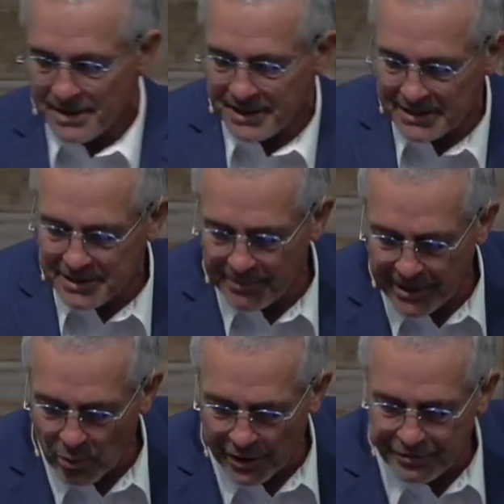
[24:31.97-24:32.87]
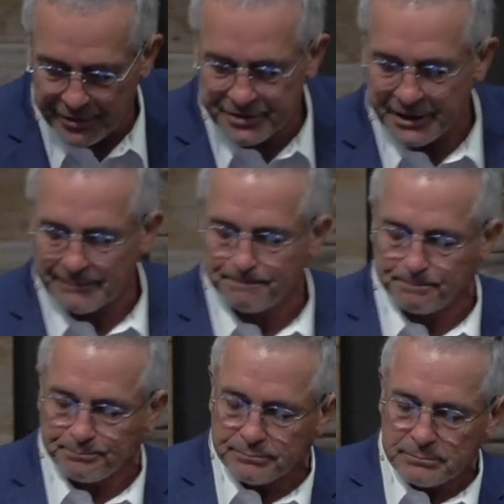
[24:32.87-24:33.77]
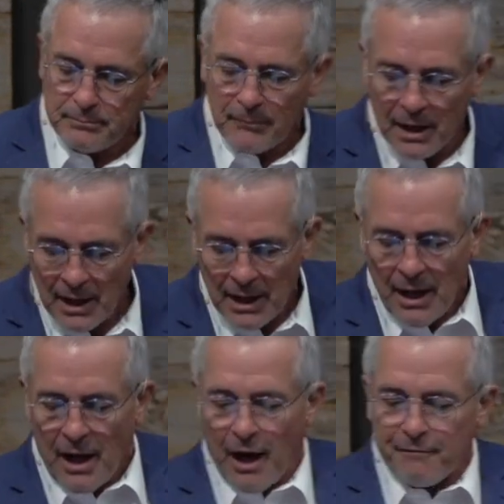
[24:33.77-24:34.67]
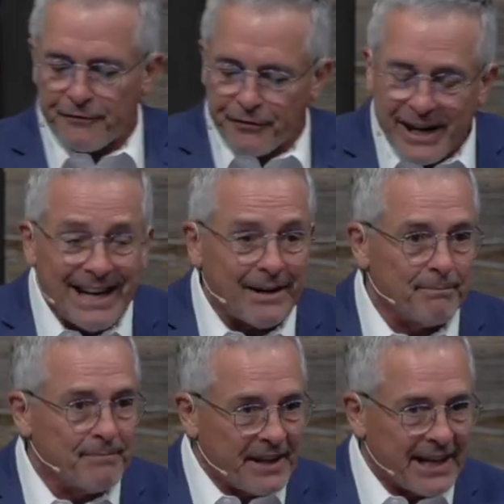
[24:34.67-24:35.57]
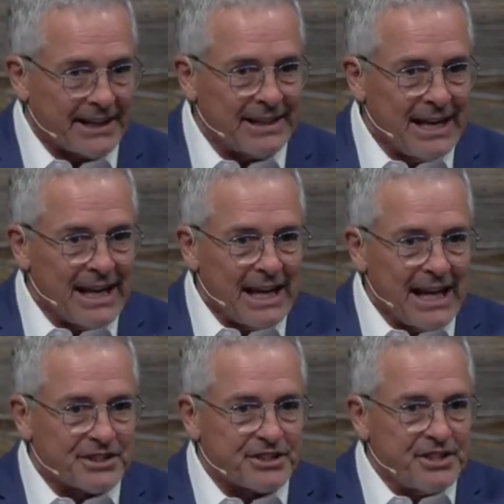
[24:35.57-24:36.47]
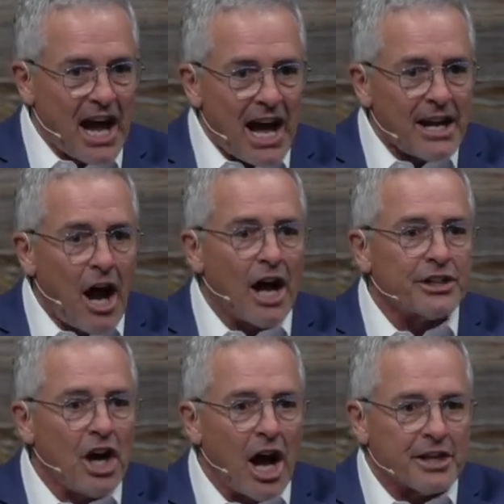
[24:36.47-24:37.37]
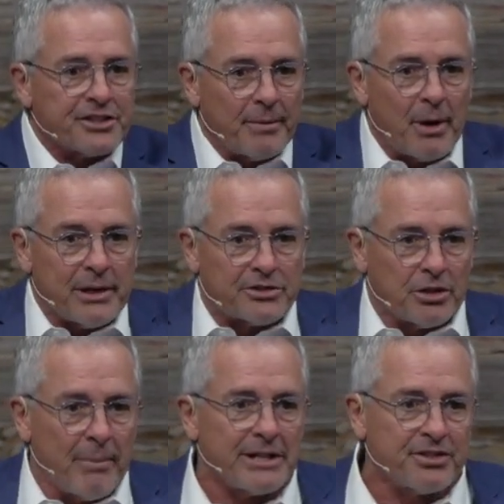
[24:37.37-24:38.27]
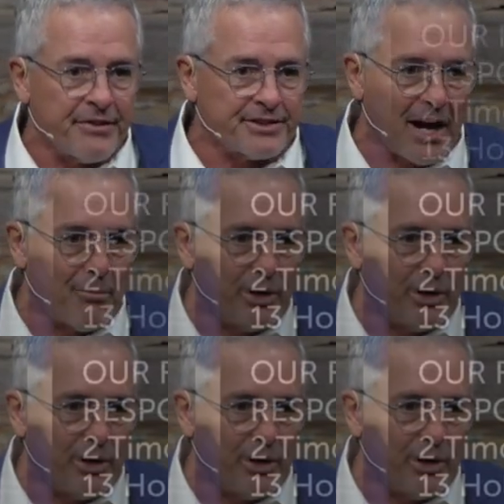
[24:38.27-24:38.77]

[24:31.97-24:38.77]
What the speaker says: 2 Timothy 1:13. Our freedom then is not on God. So much of the time